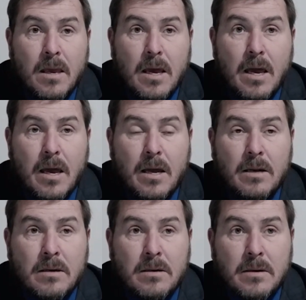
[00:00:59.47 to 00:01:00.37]

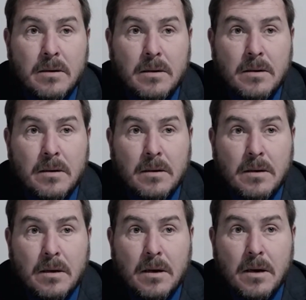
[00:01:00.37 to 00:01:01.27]
And
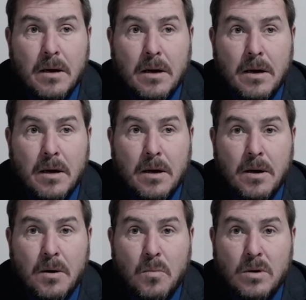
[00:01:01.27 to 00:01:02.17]

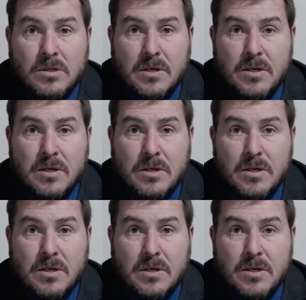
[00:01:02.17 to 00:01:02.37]
once